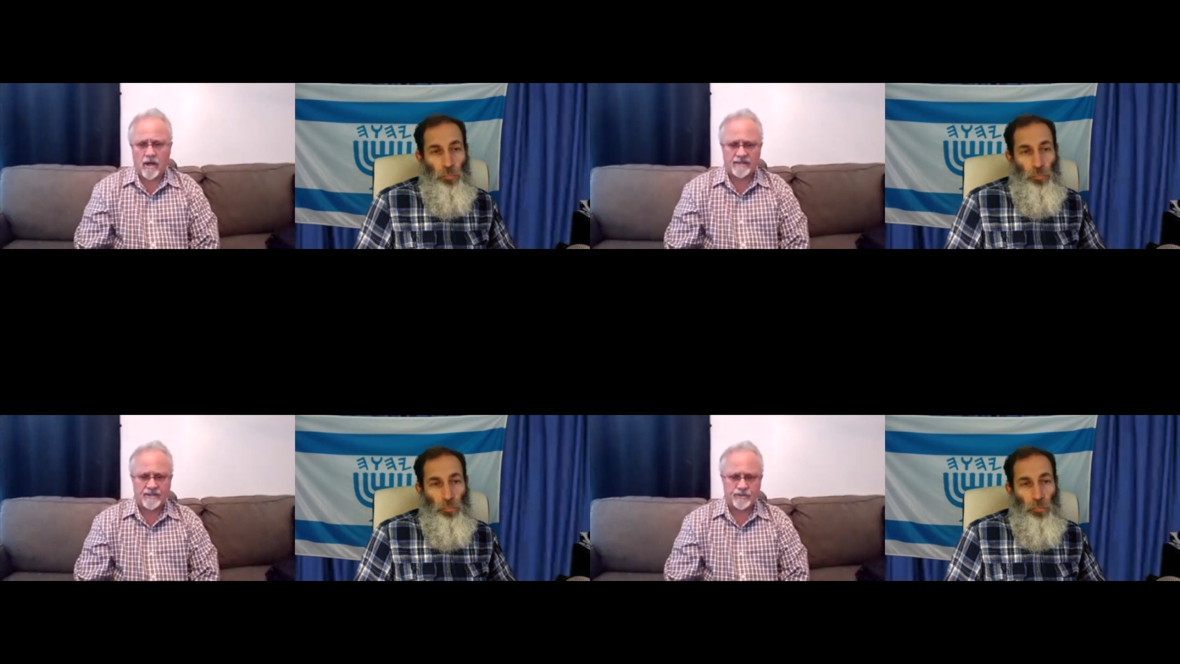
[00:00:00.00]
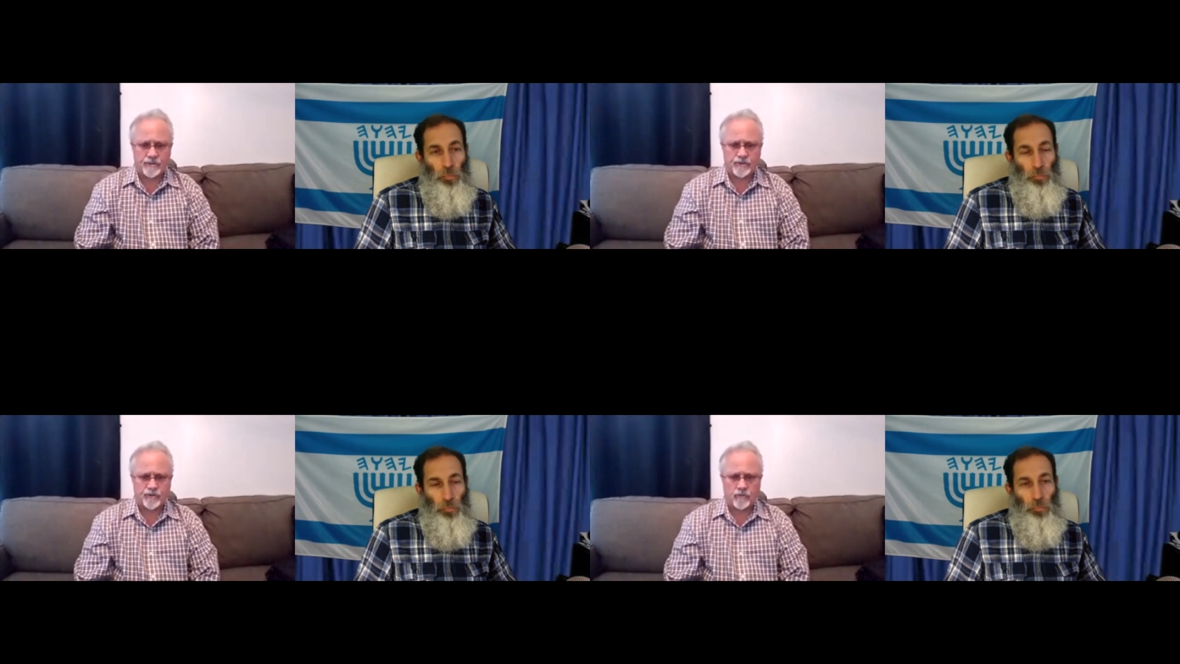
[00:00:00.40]

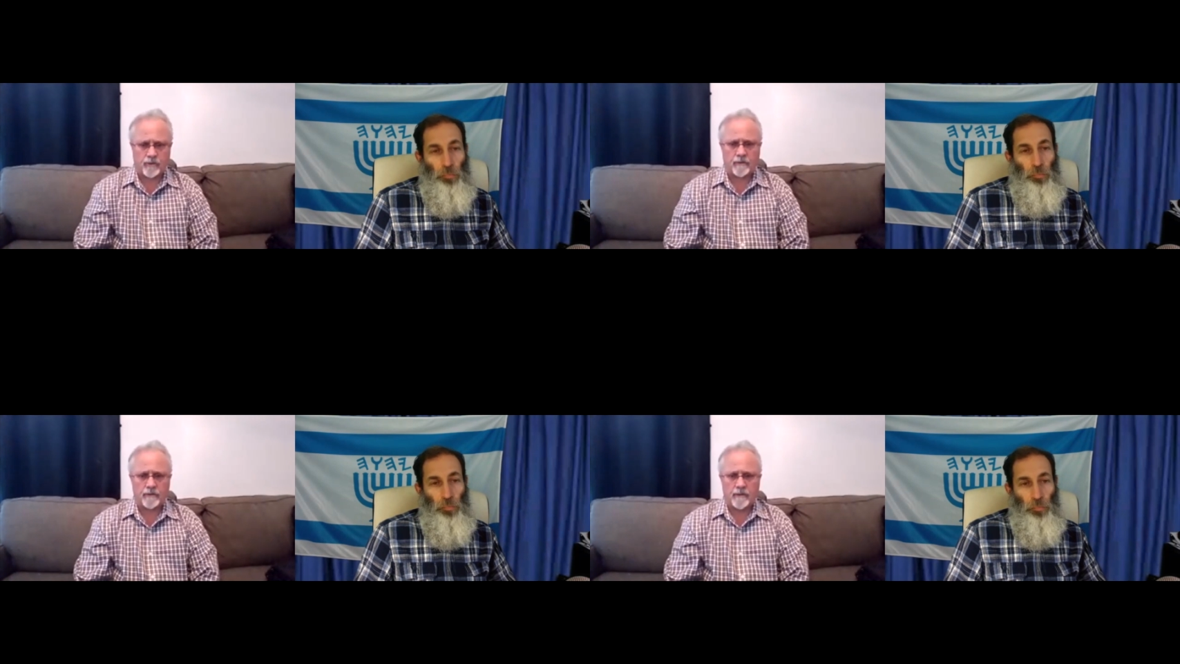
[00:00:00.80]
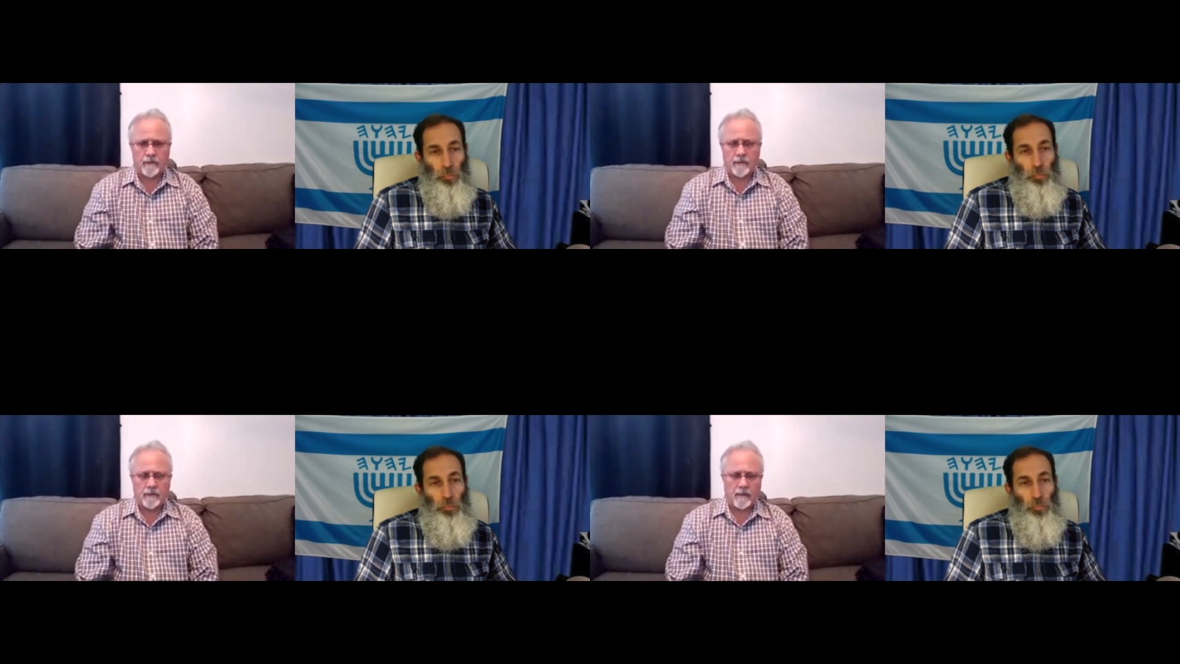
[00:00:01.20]
Speaker 1: oxygen short
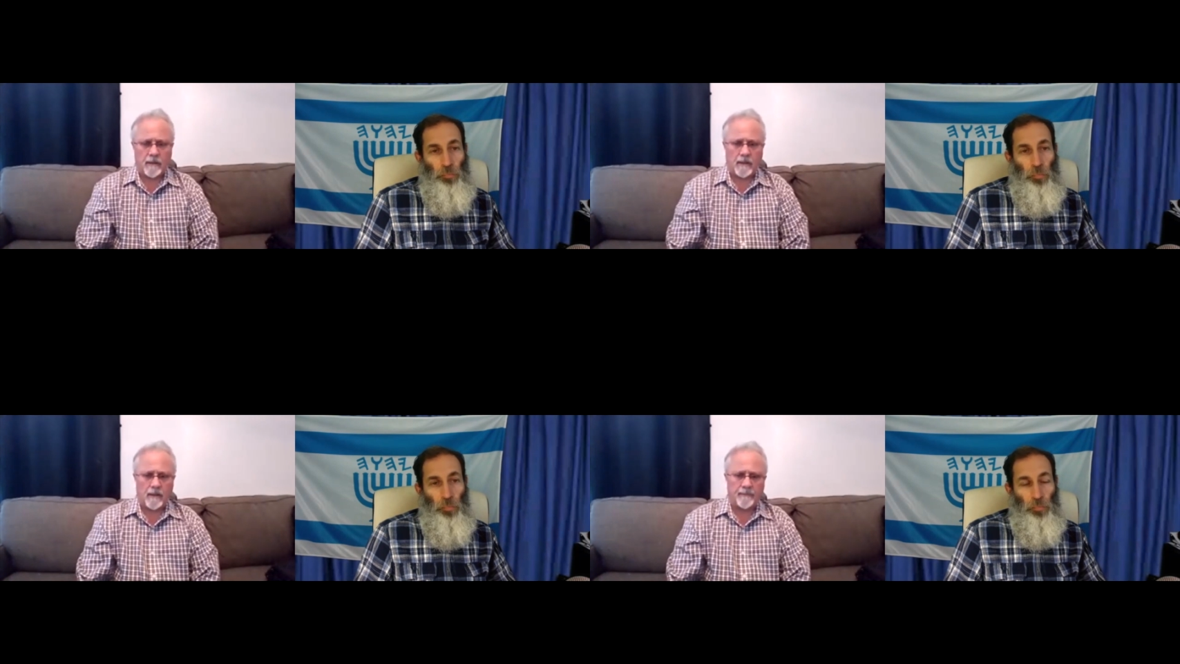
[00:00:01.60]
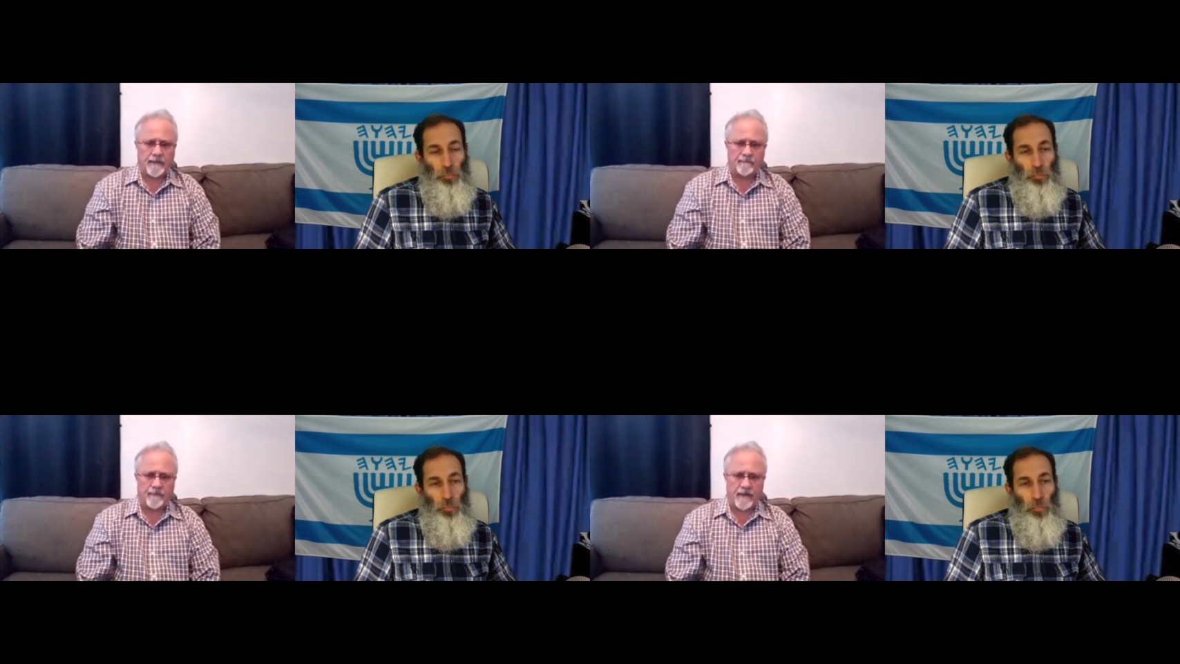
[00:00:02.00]
um,
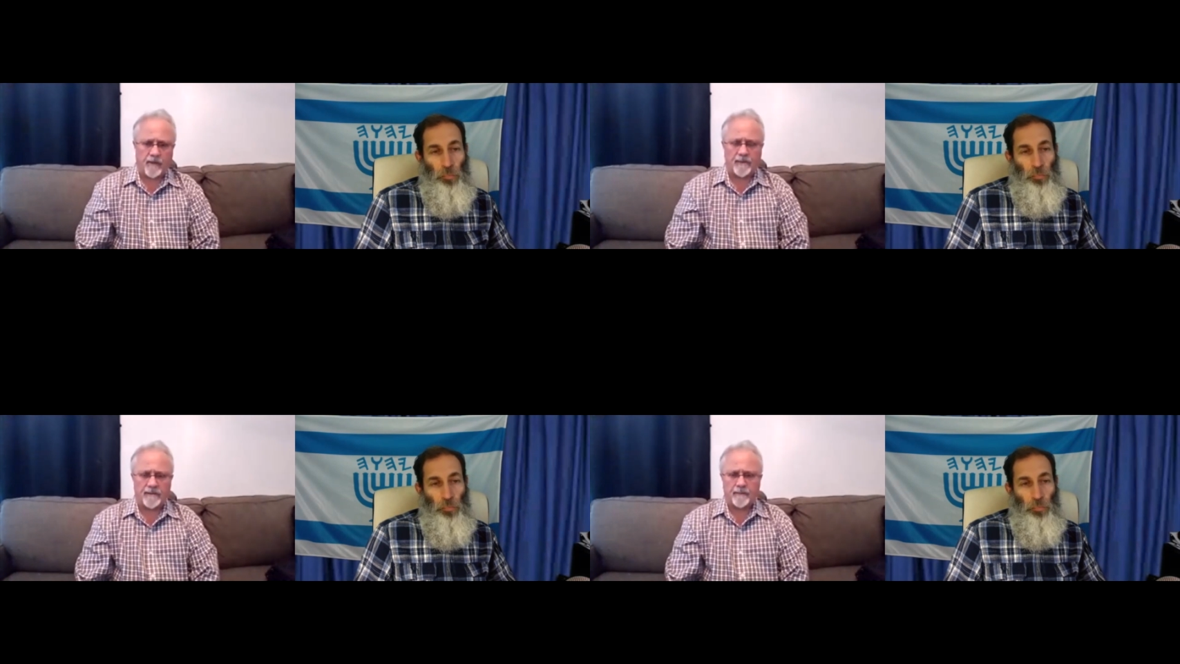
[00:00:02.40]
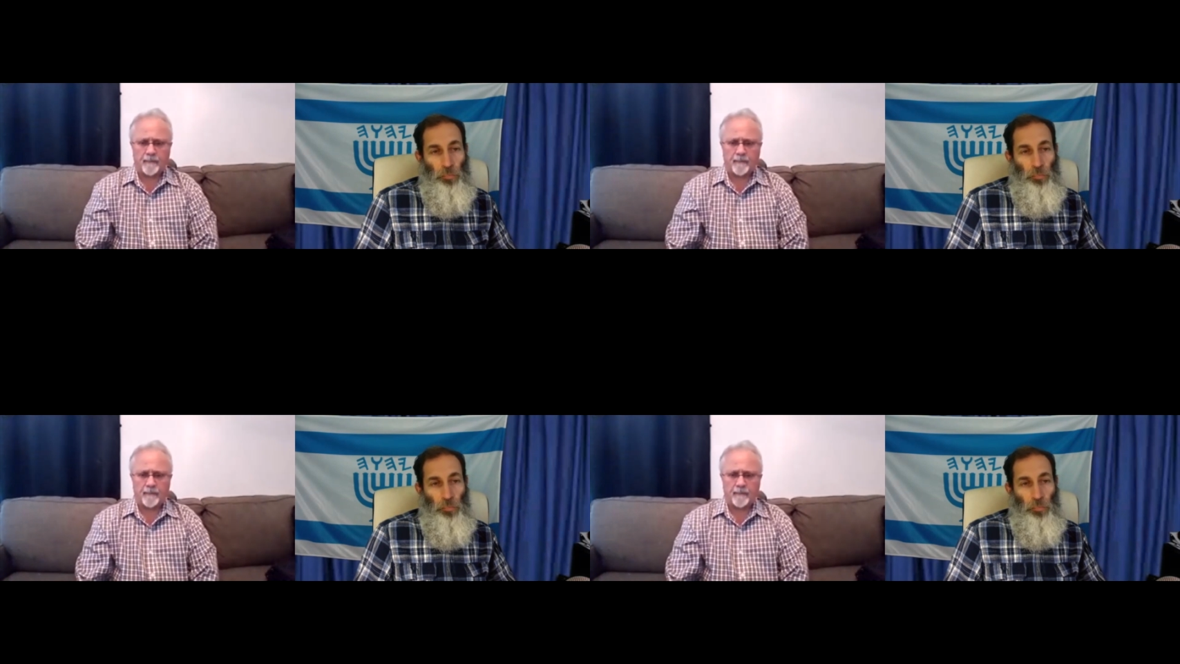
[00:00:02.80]
environment,